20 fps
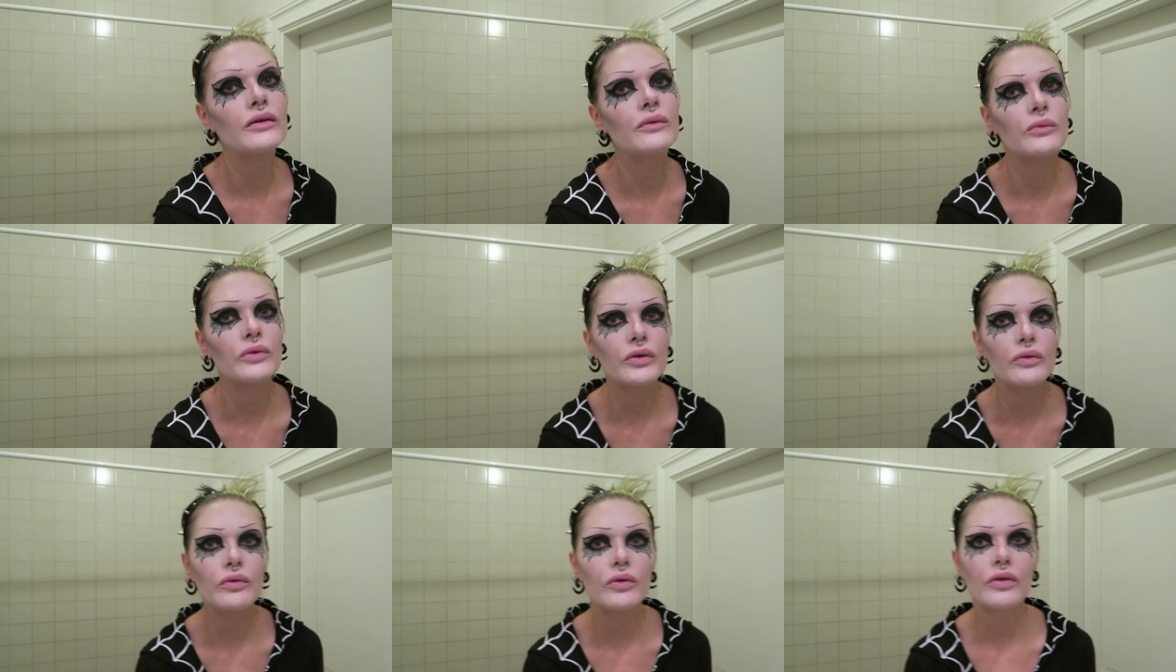
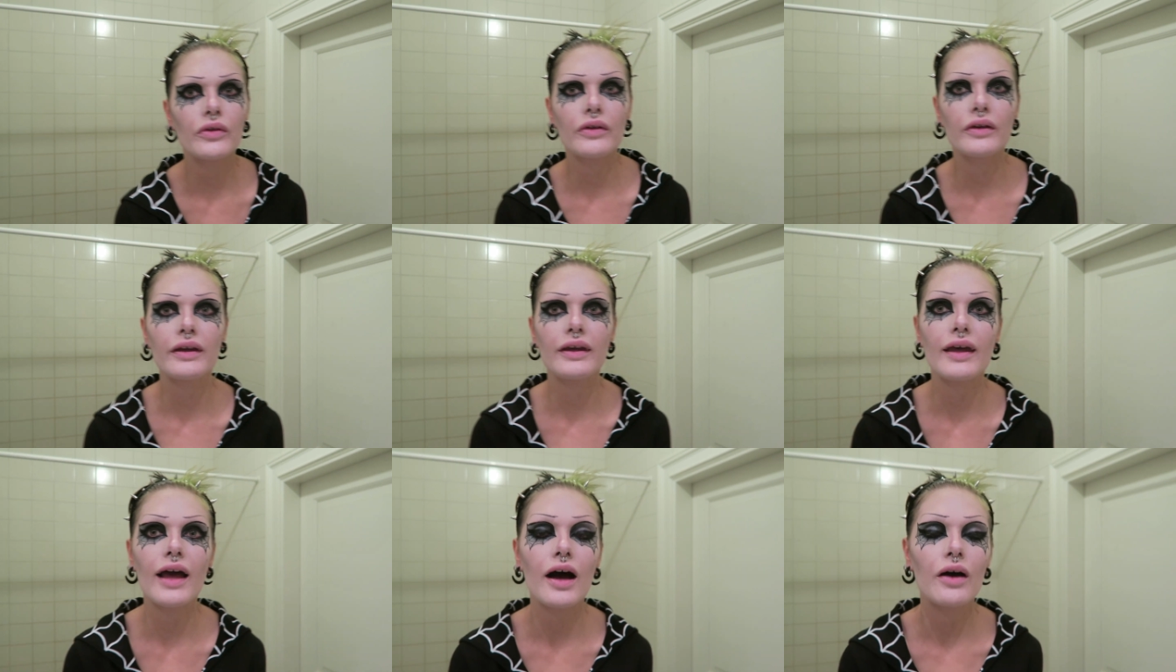We'll
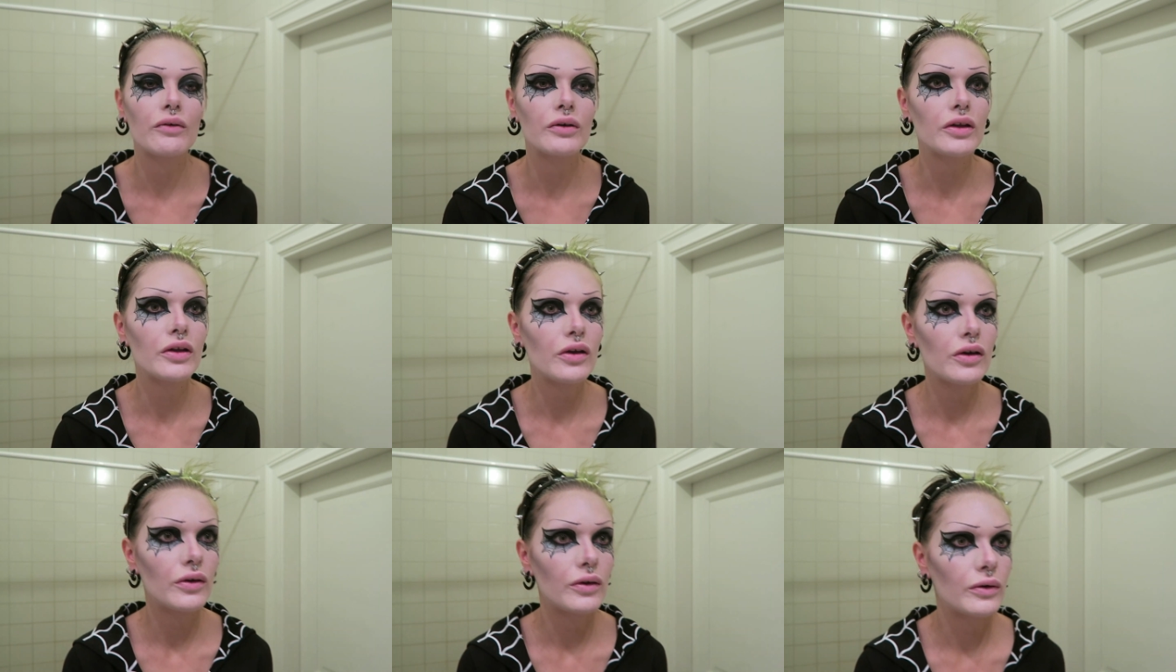see how
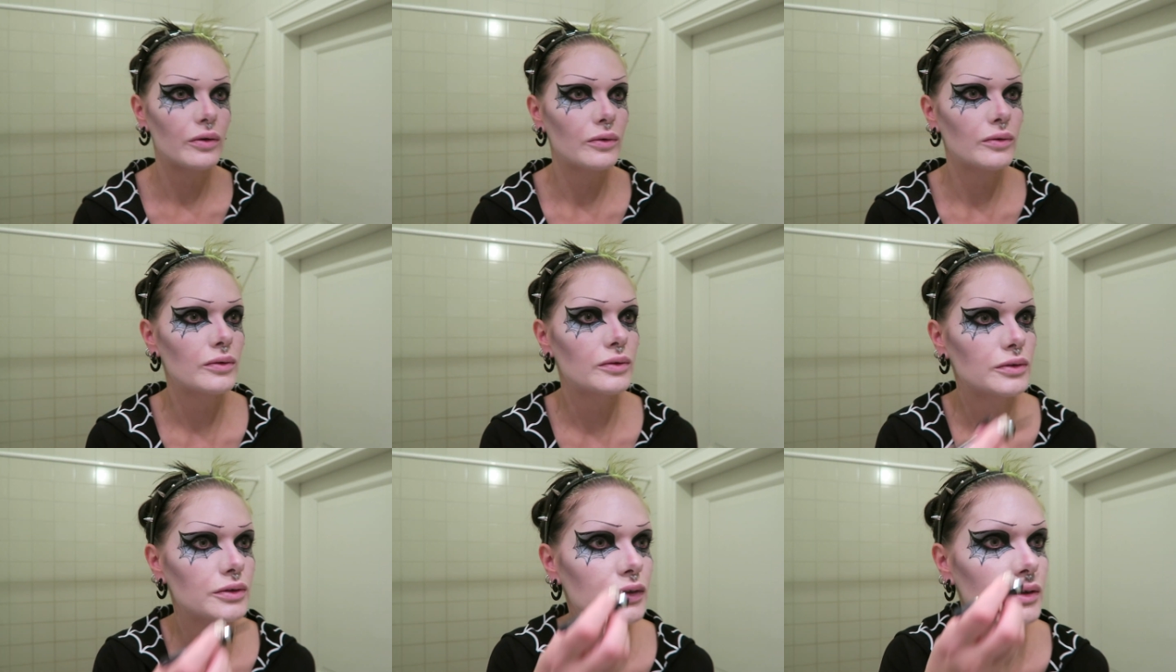it
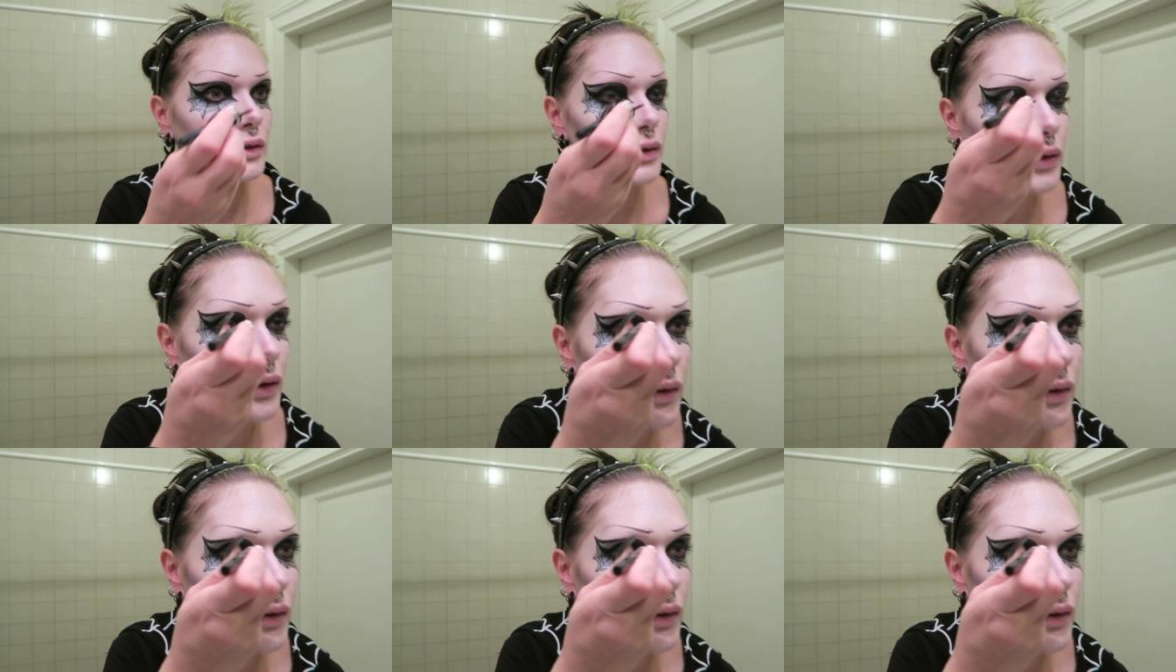goes.